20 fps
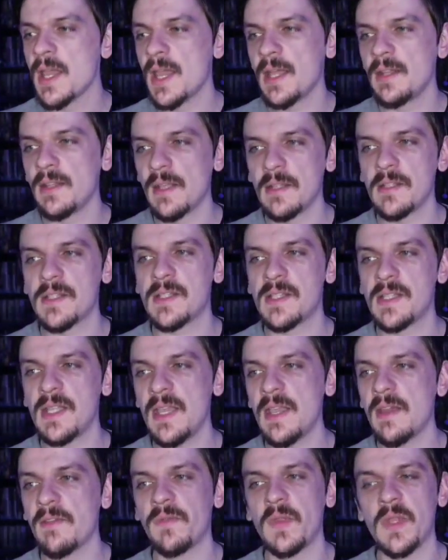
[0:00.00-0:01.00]
and then
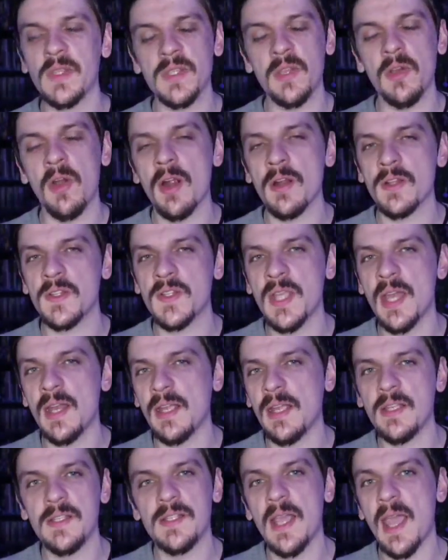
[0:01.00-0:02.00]
see if this card
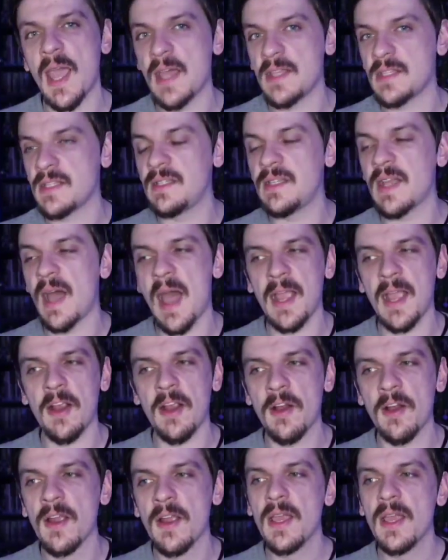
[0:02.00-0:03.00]
set is as
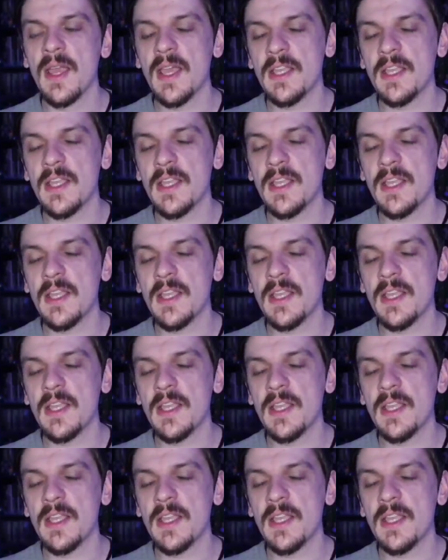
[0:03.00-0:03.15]
dire